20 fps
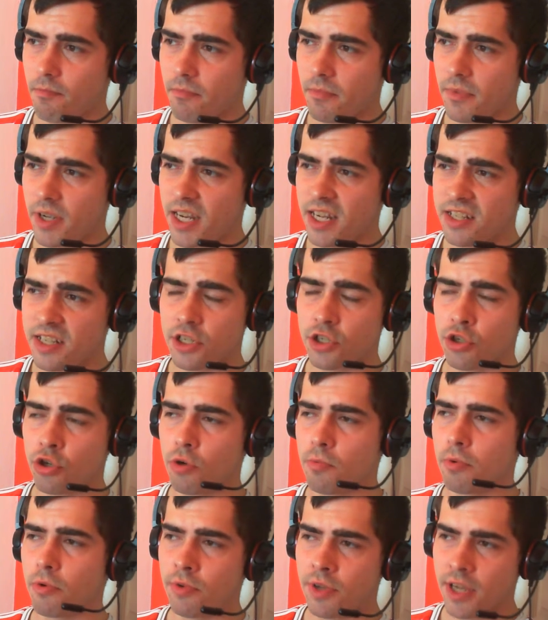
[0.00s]
Is it
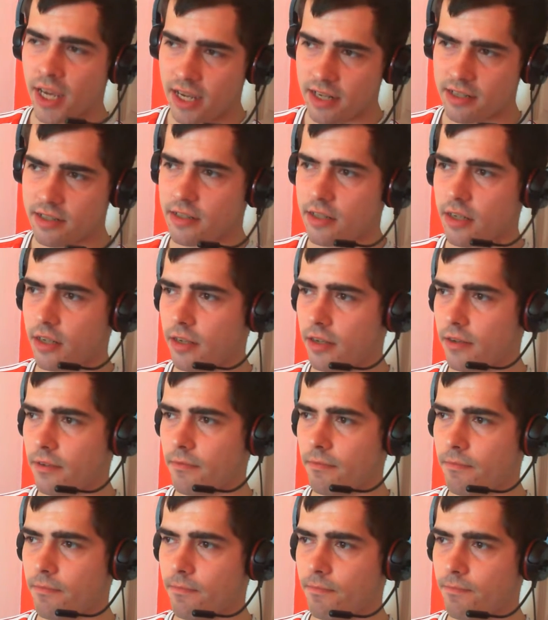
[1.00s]
doable? Yes.
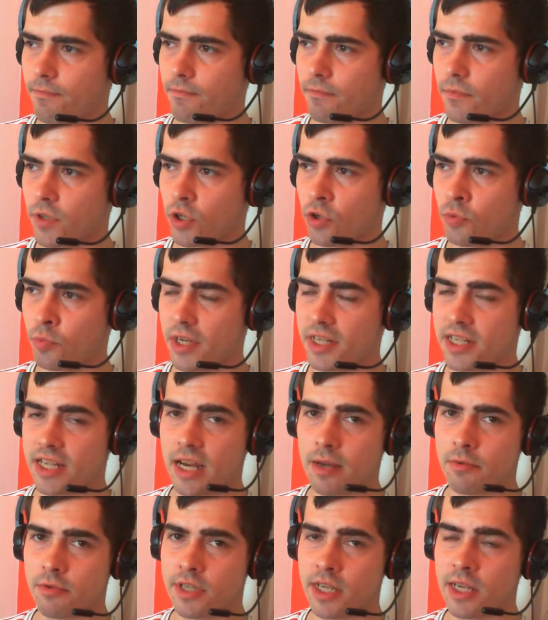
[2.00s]
Could West
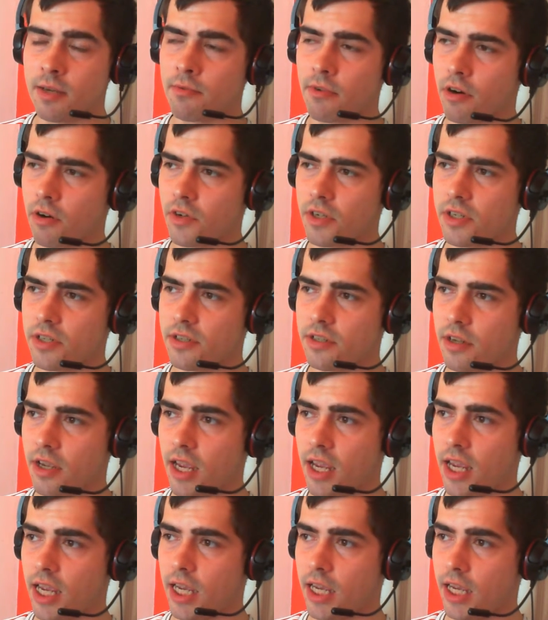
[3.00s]
Ham steamroller us
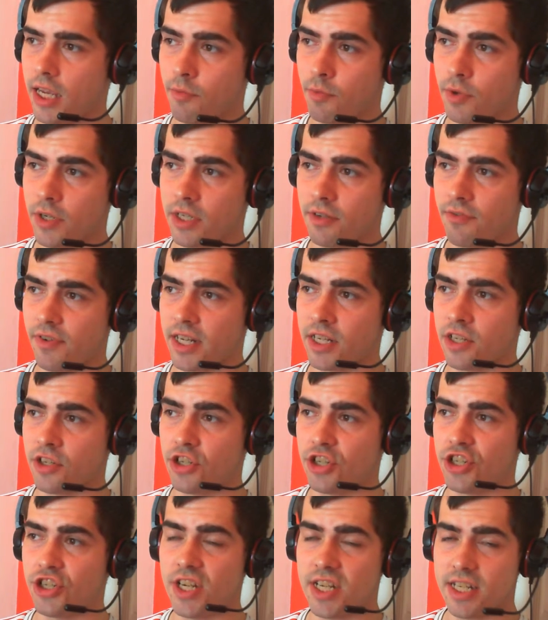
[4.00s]
if we defend
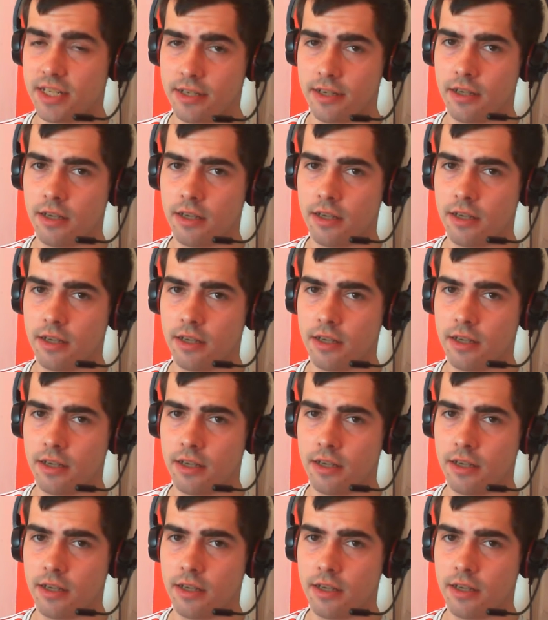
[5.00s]
shit?